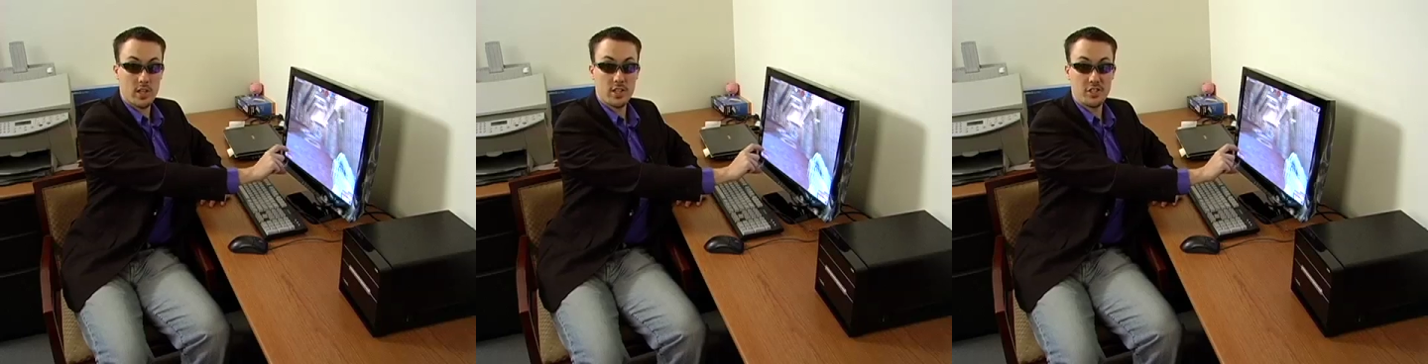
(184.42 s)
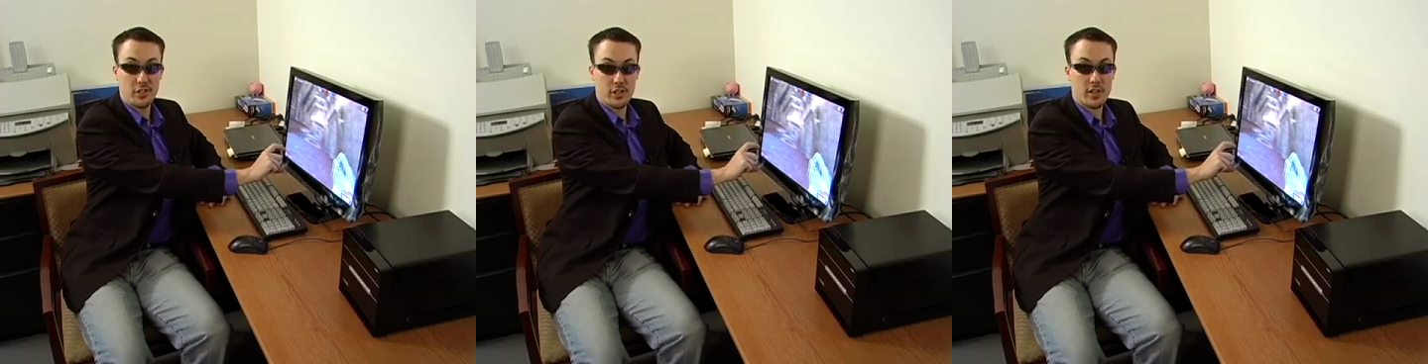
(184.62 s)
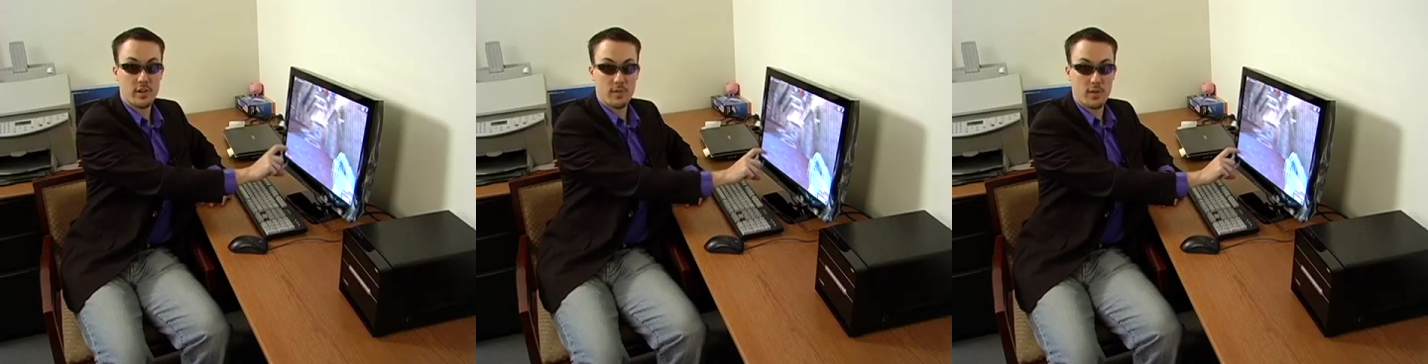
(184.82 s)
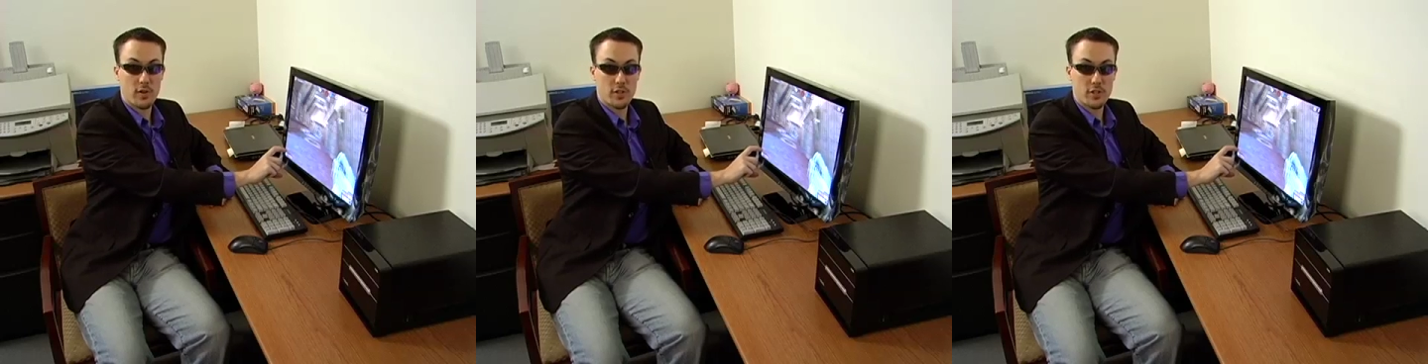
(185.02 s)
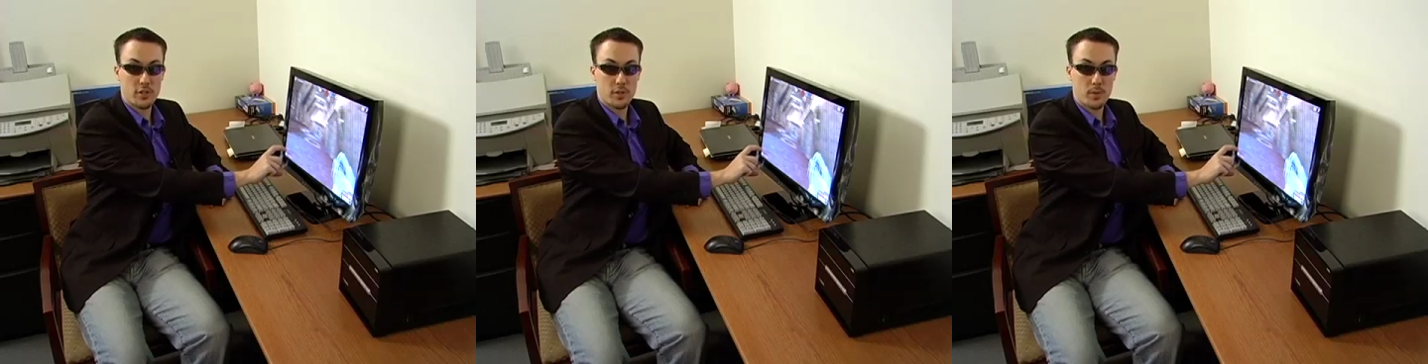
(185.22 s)
is your
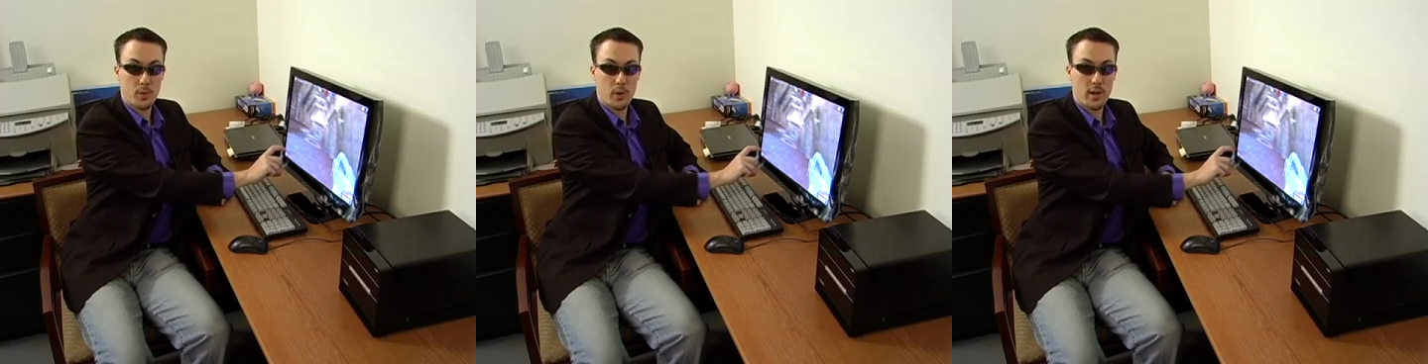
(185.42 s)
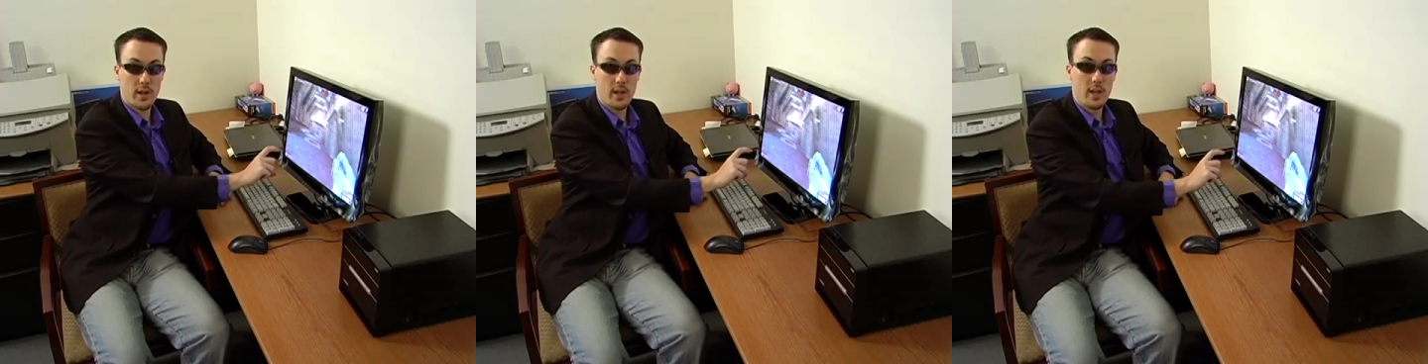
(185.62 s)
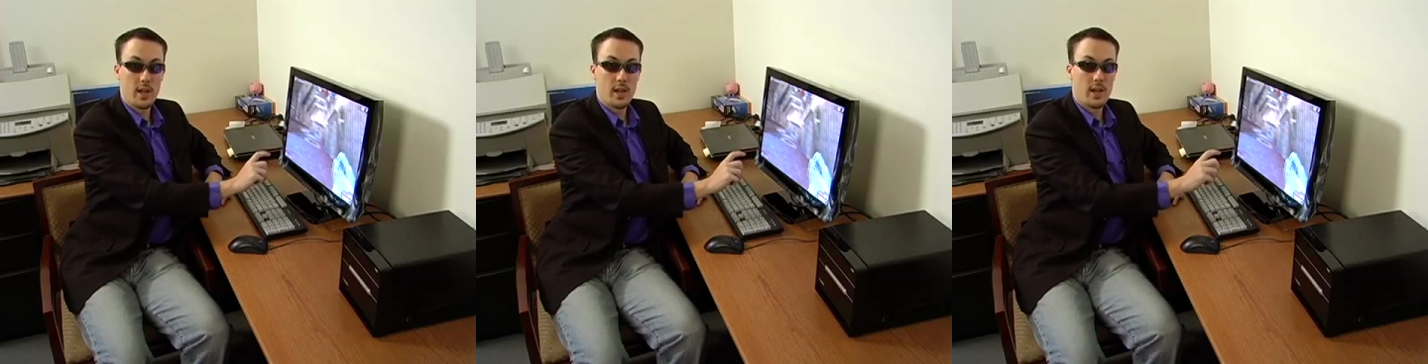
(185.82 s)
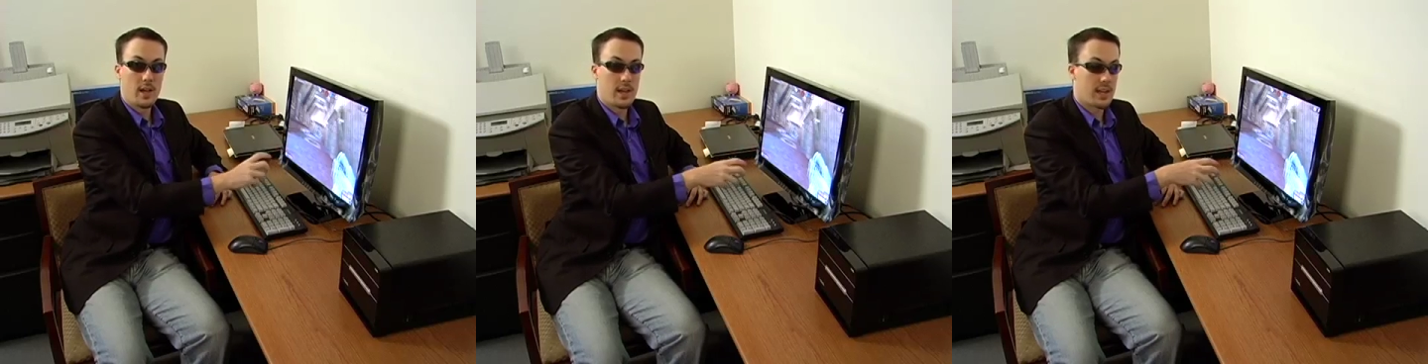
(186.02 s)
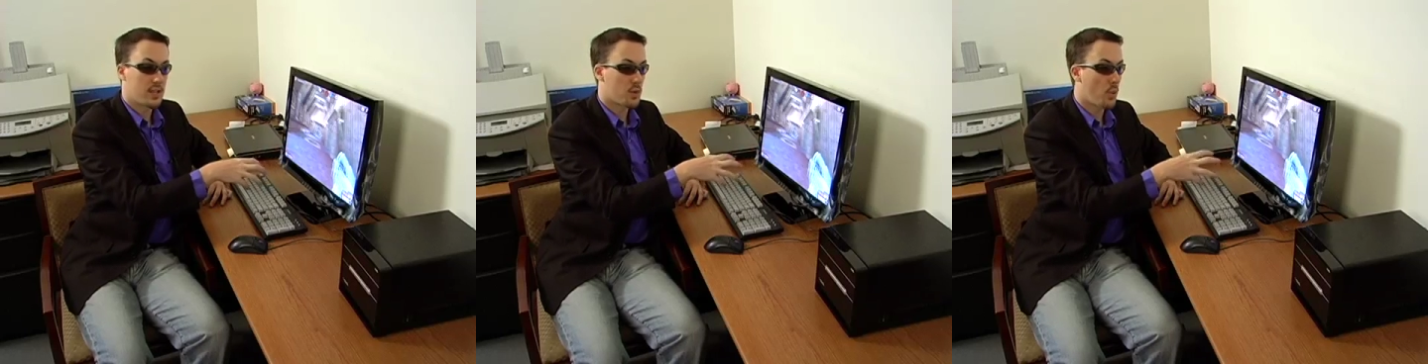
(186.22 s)
convergence point.
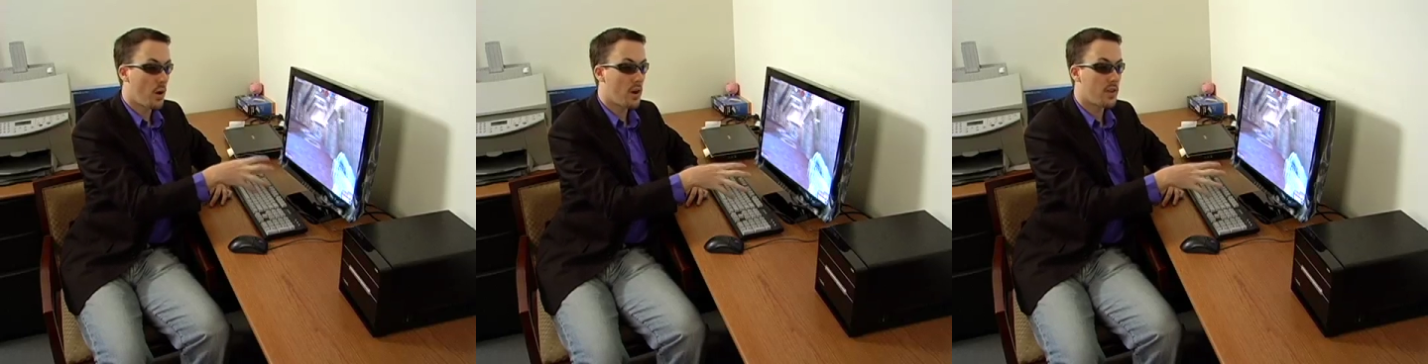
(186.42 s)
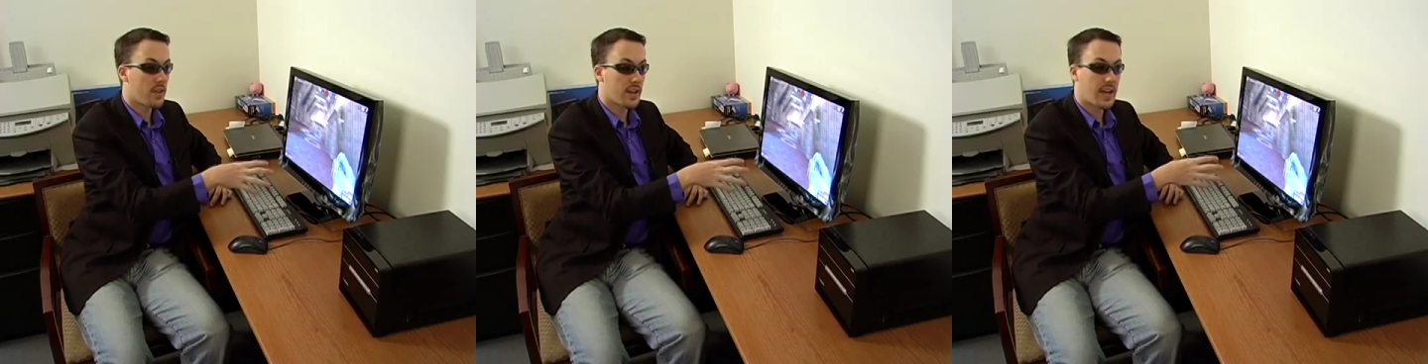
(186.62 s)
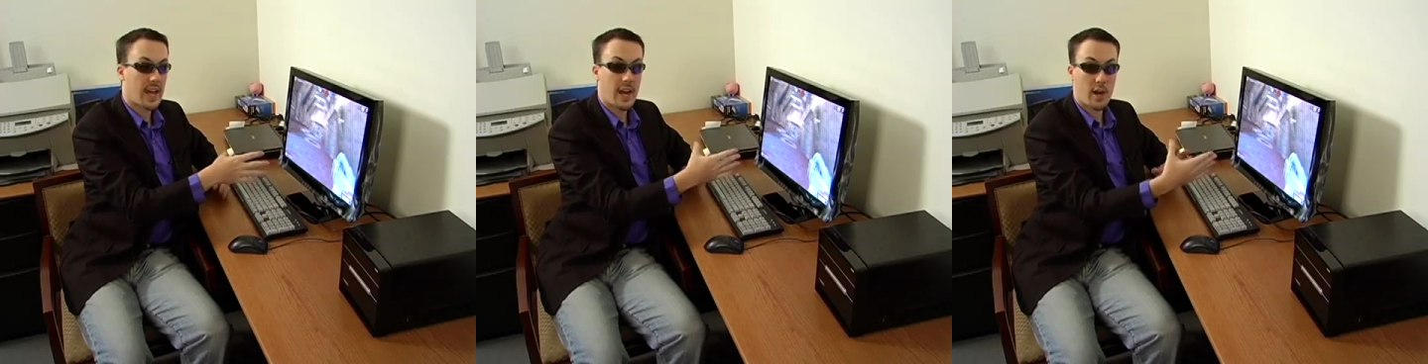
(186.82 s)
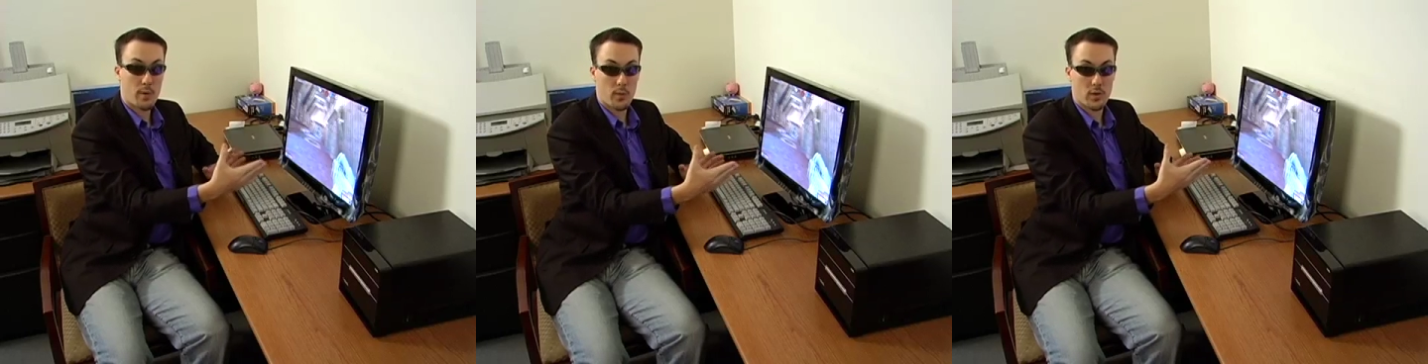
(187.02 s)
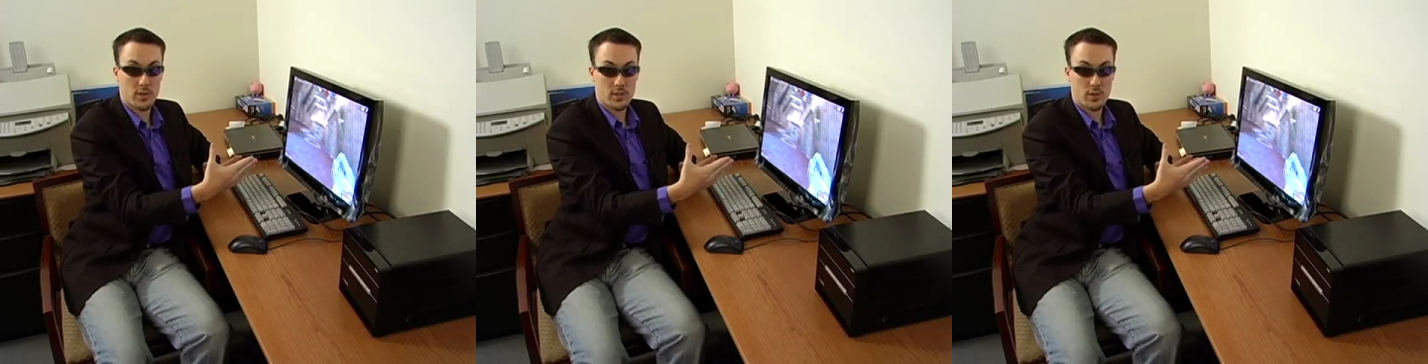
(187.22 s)
It's where the
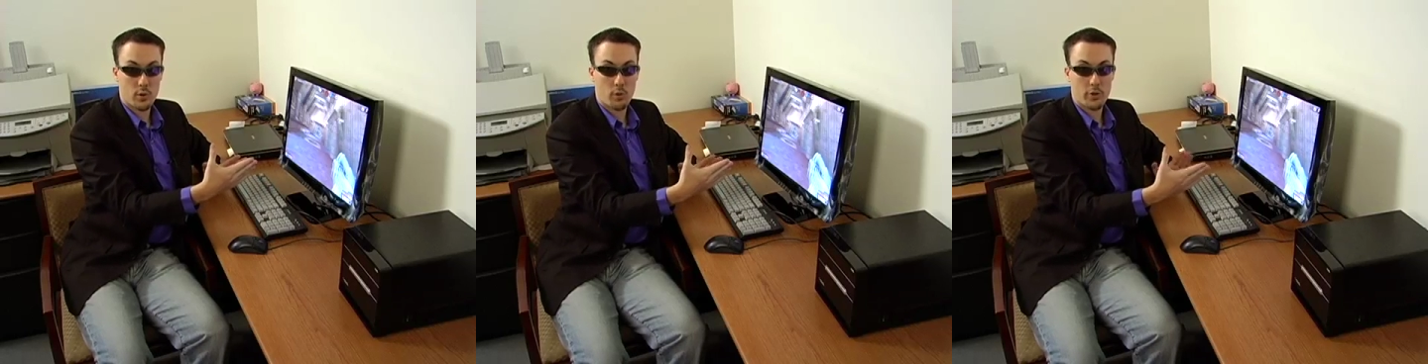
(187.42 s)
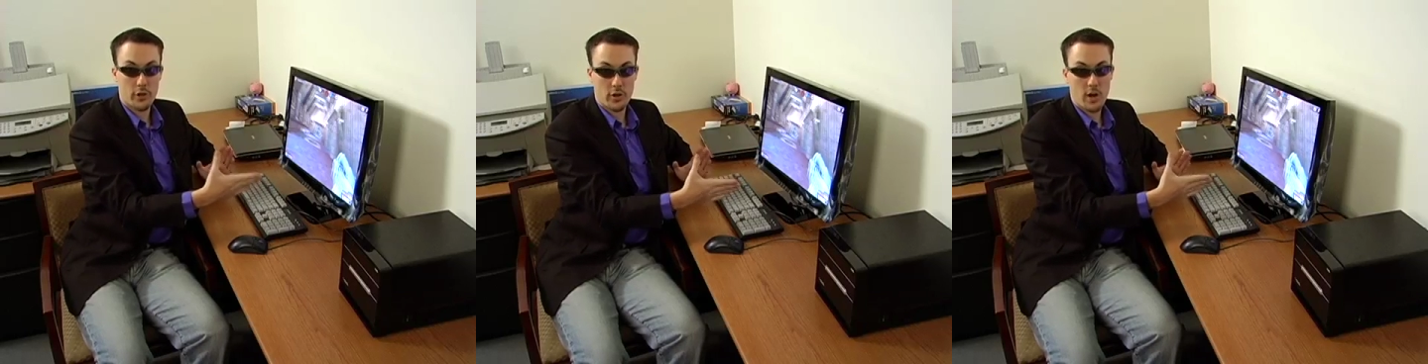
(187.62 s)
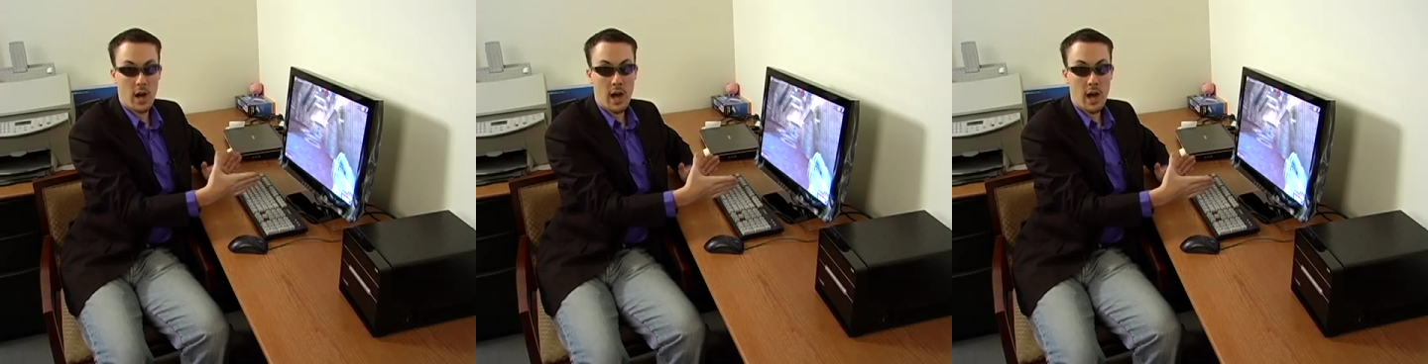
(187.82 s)
cameras or your